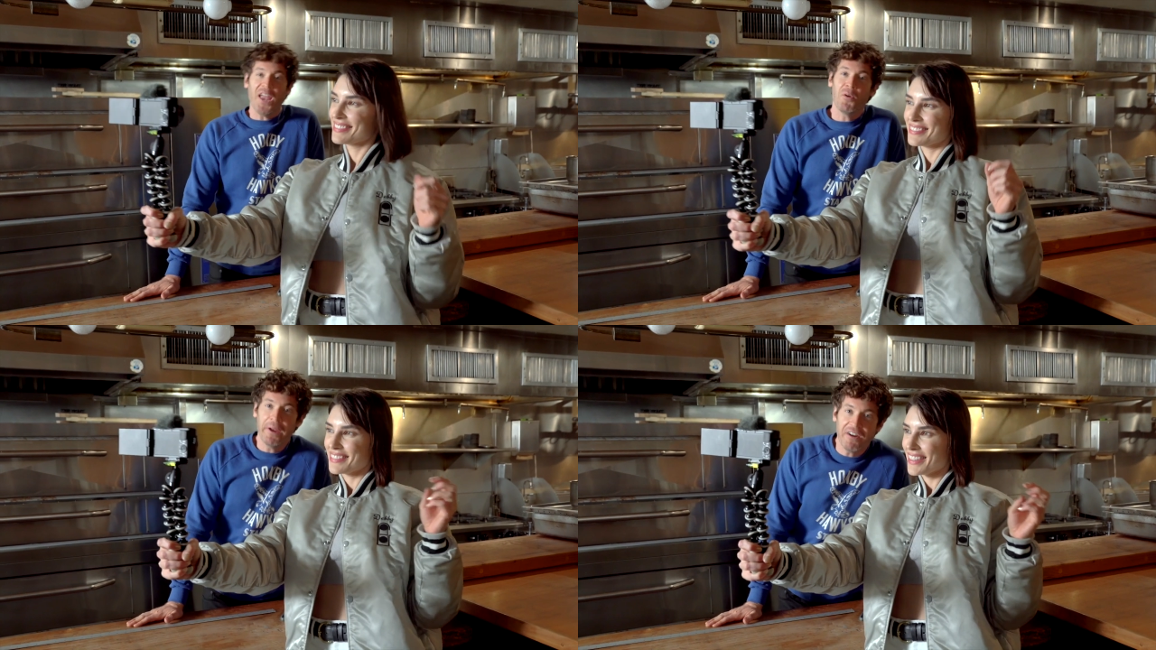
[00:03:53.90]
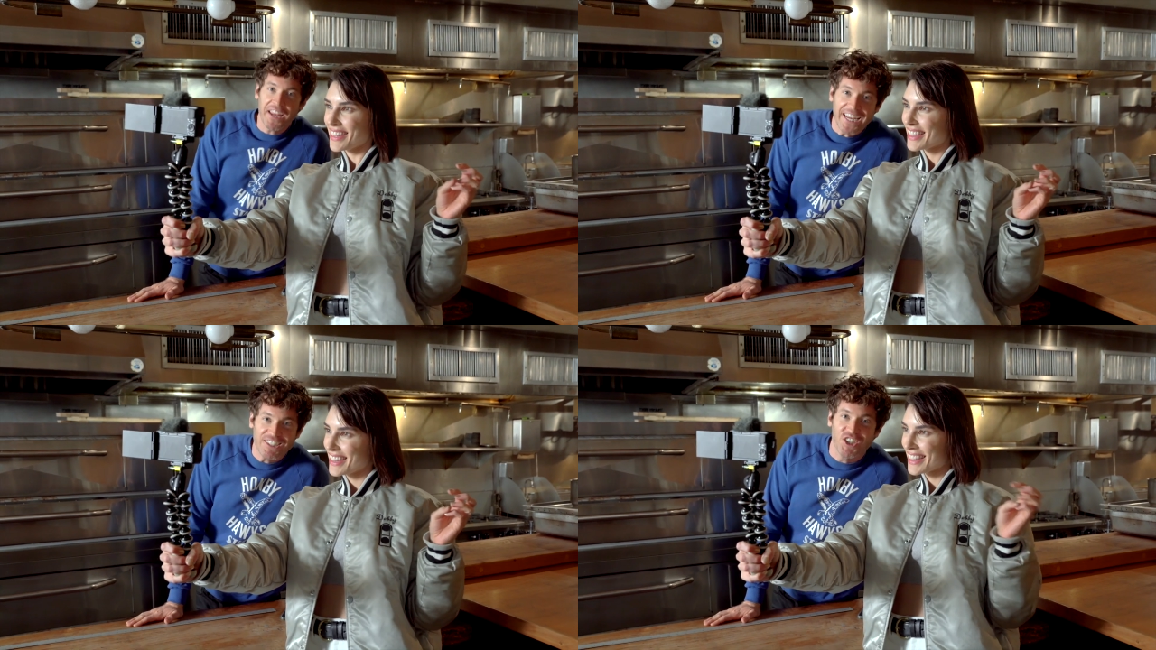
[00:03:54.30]
Speaker 1: Hail Mary
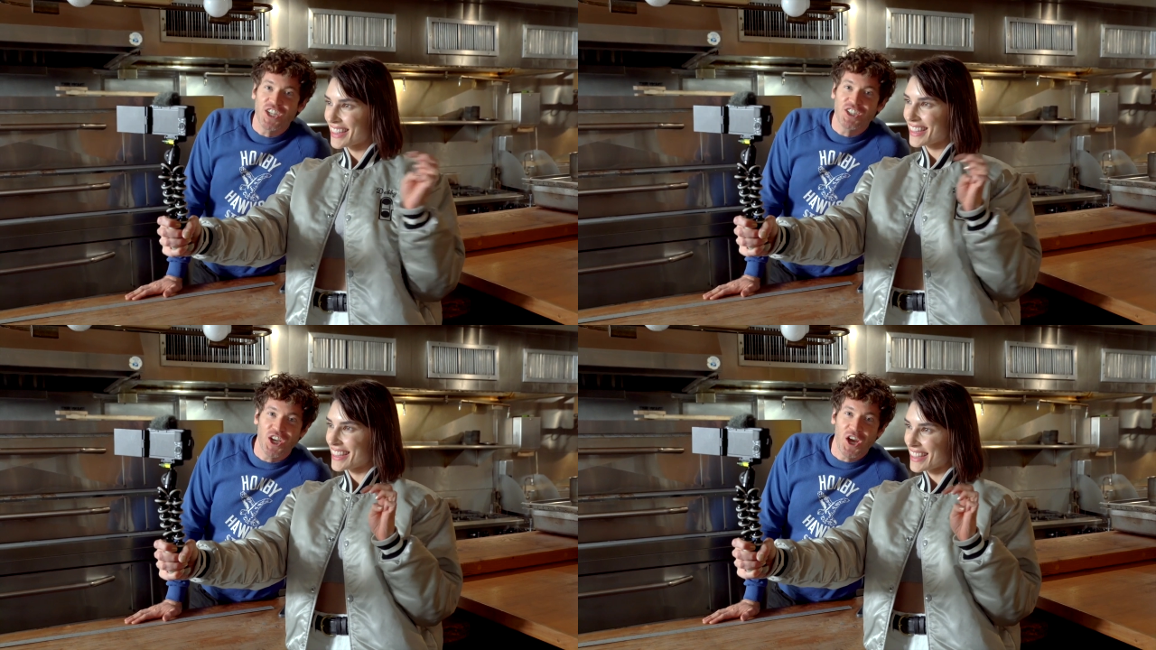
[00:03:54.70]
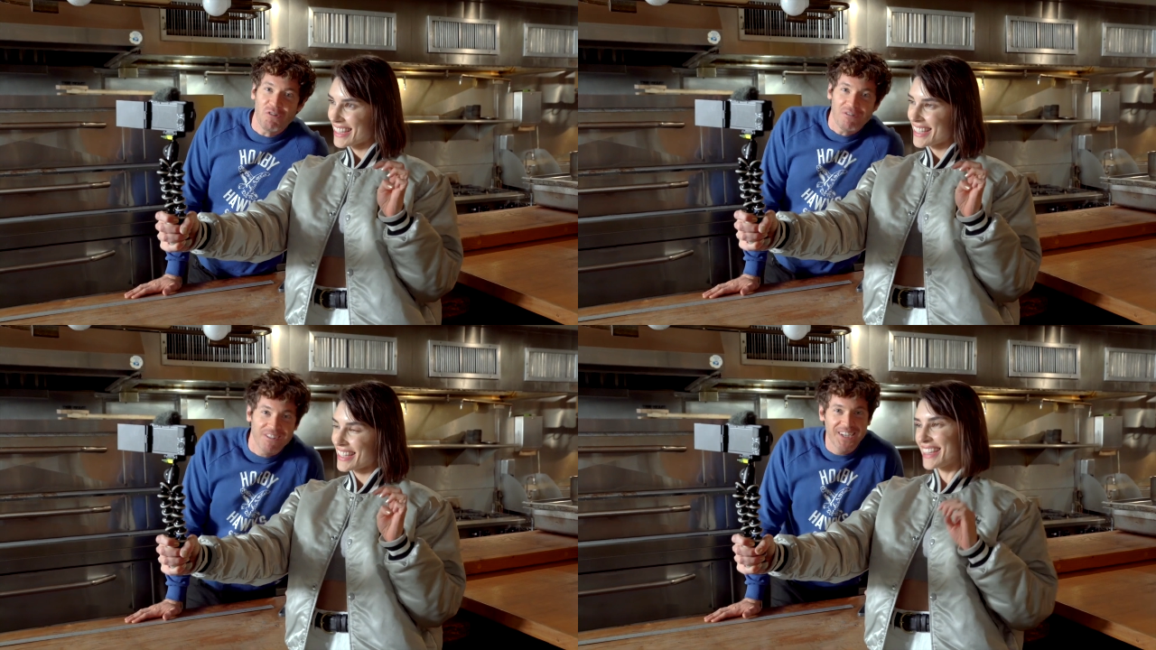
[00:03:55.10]
is good to
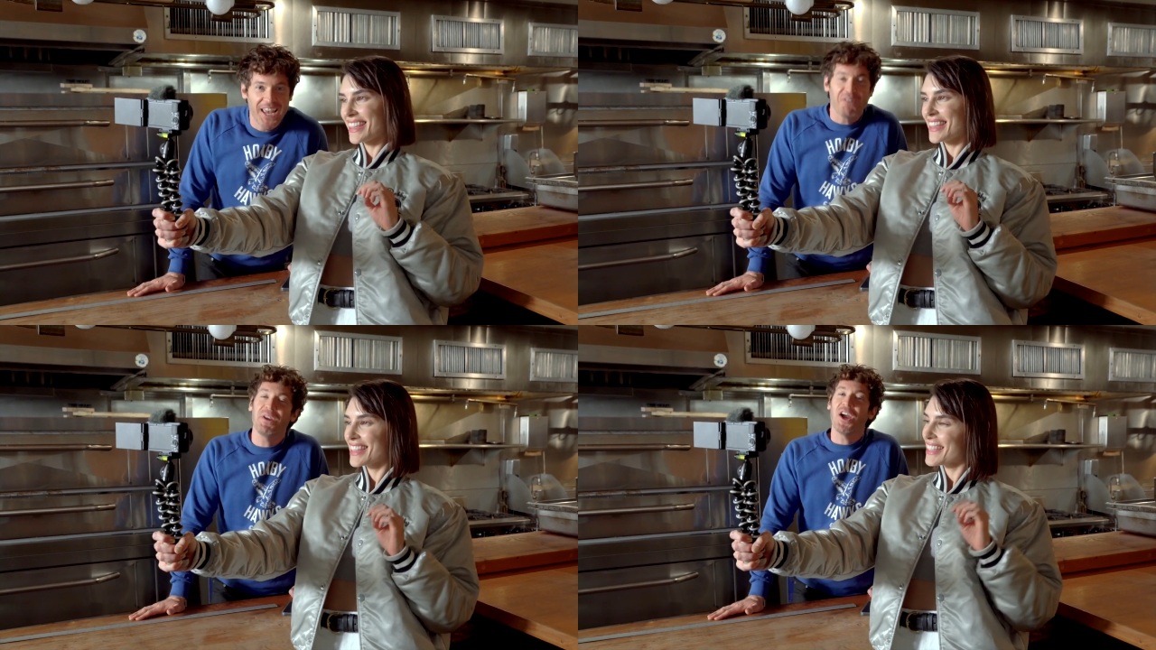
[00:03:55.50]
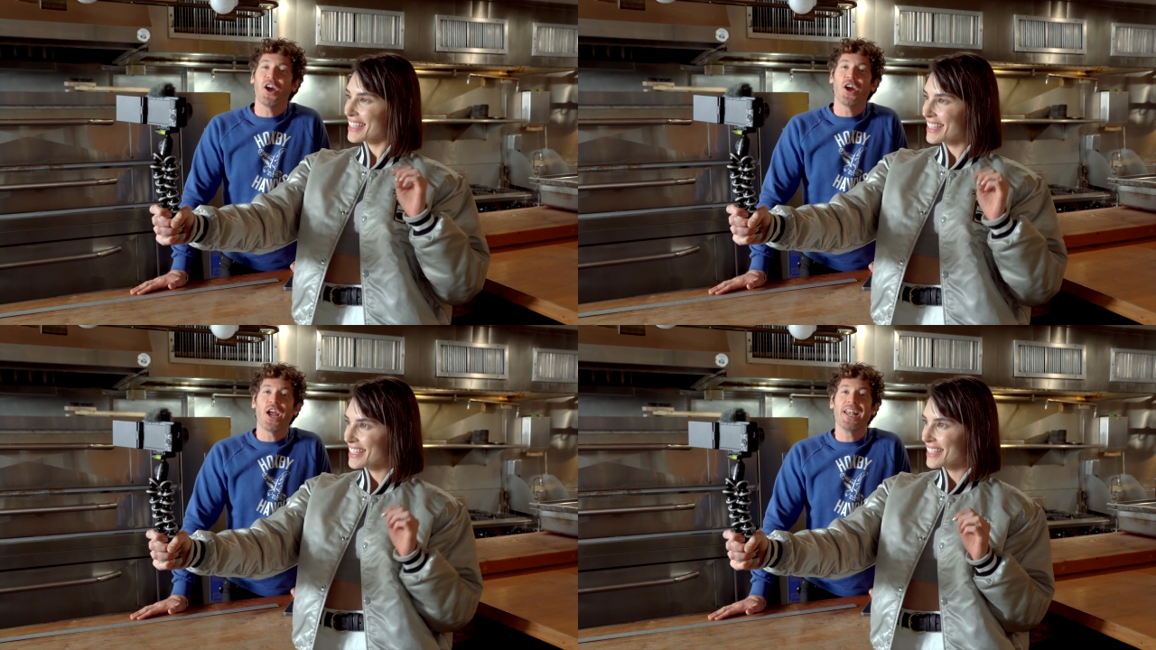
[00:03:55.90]
go. We
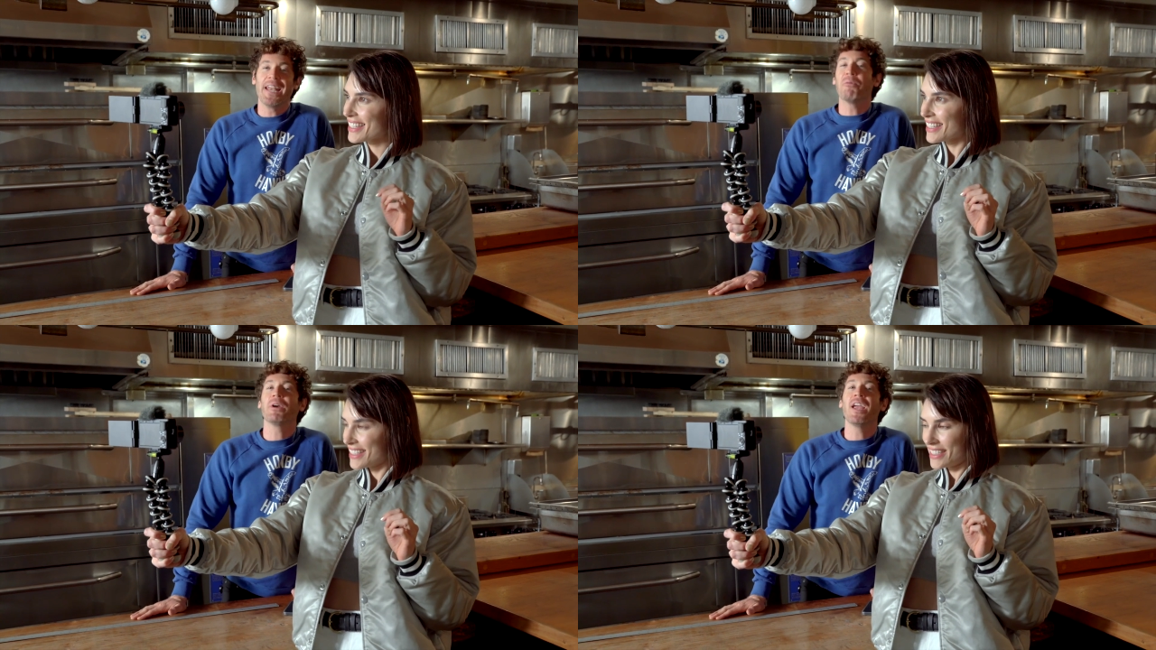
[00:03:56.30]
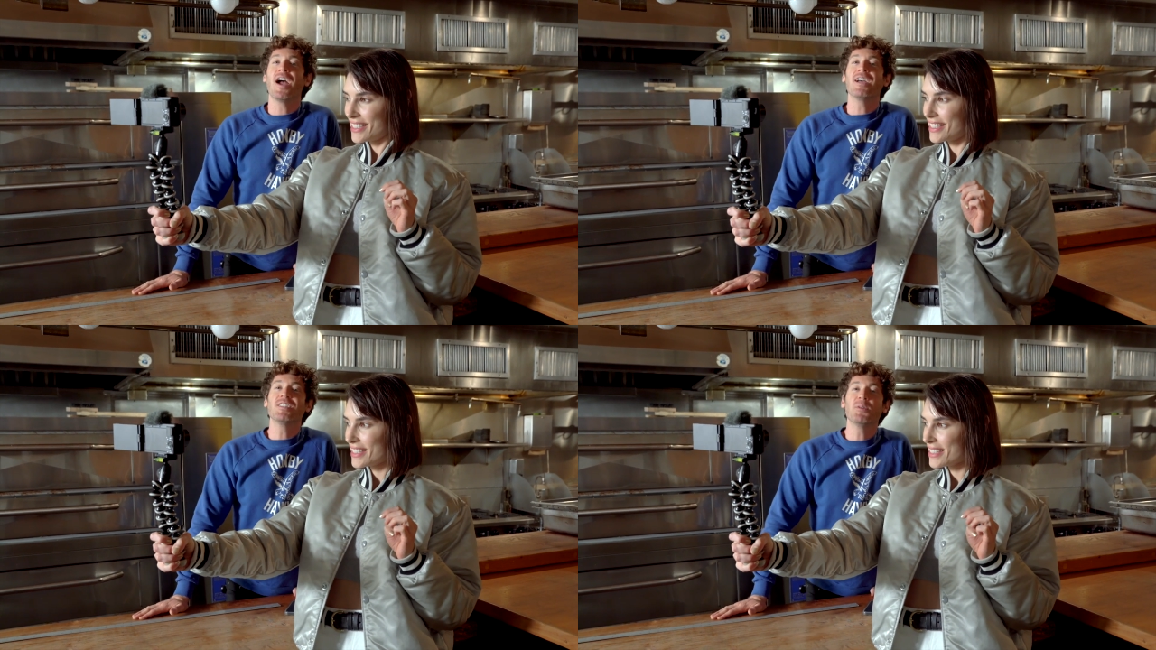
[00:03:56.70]
are networking
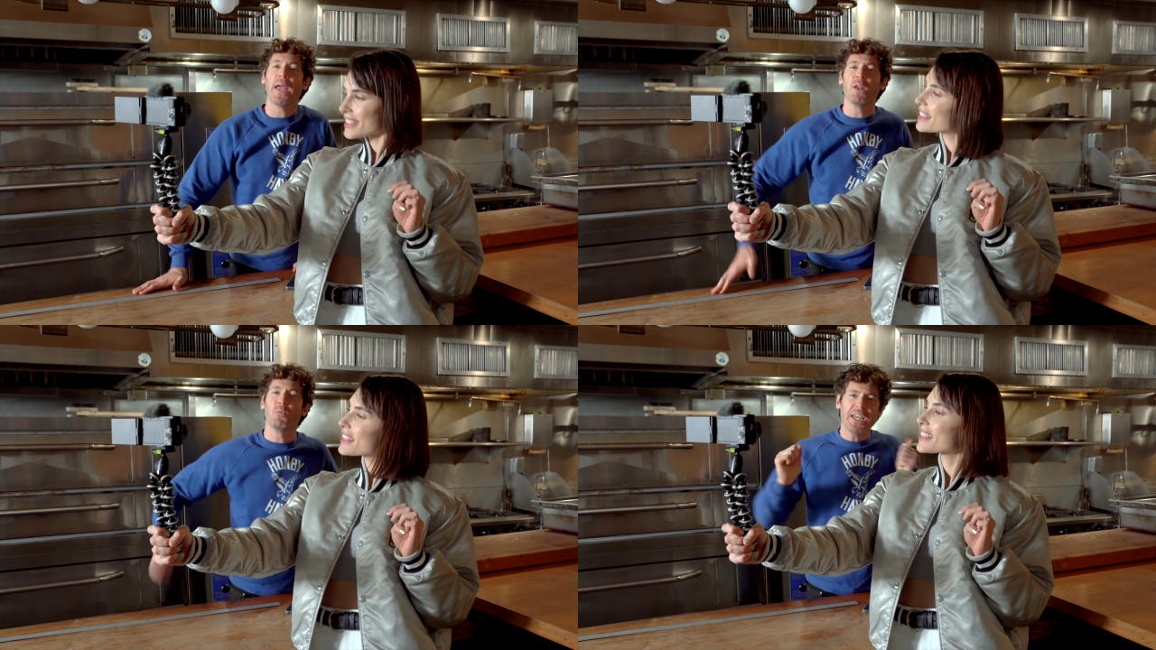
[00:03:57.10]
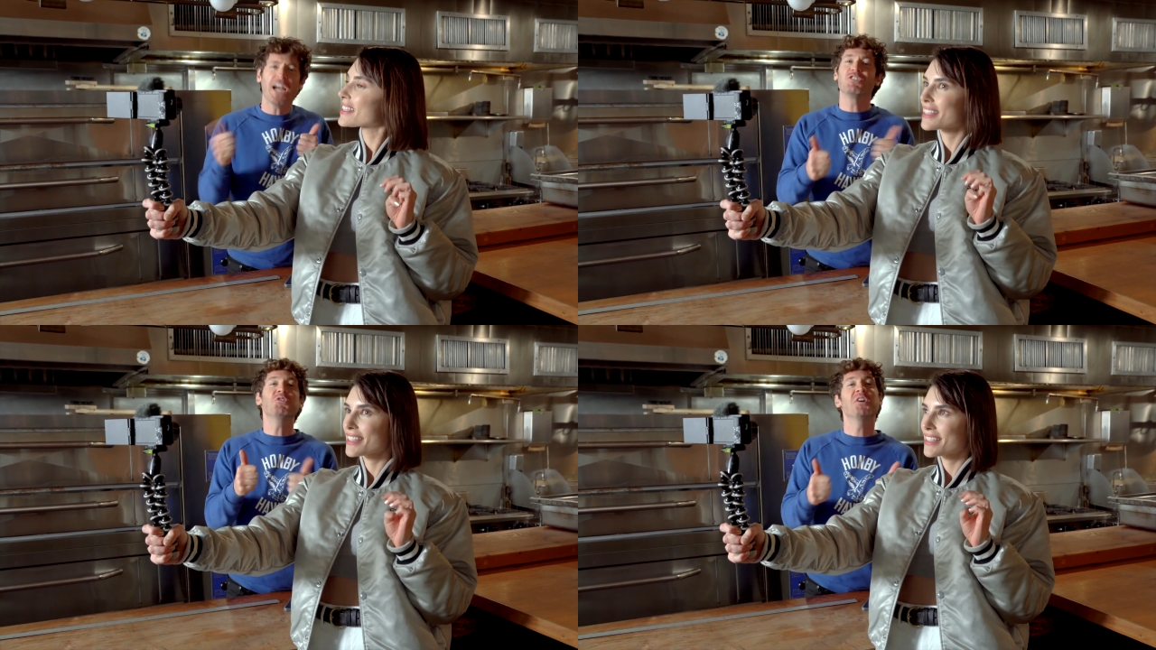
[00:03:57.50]
awesome, and we got you